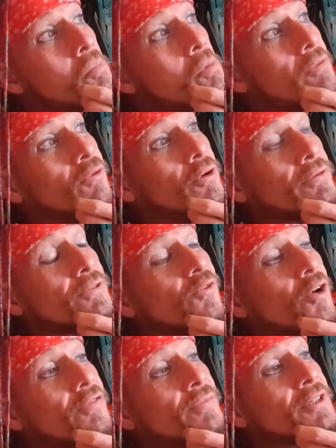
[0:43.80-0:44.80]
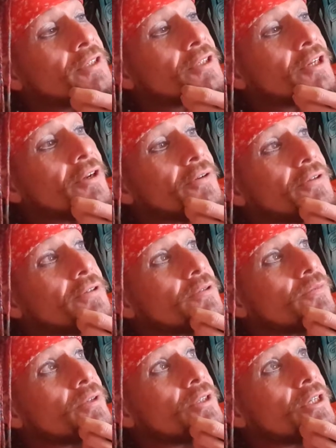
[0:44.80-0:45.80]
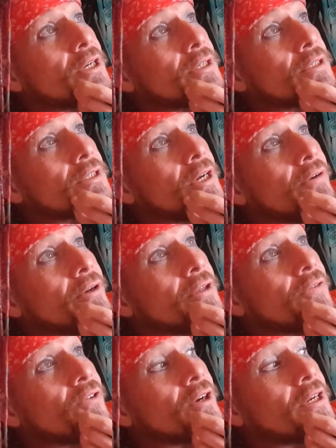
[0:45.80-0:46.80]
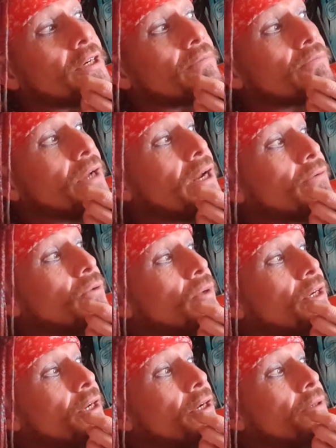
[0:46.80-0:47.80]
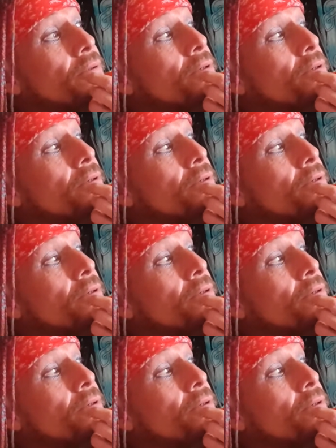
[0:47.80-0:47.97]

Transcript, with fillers: I thought it was five minutes ago because it's been sitting staring at the fucking out the window.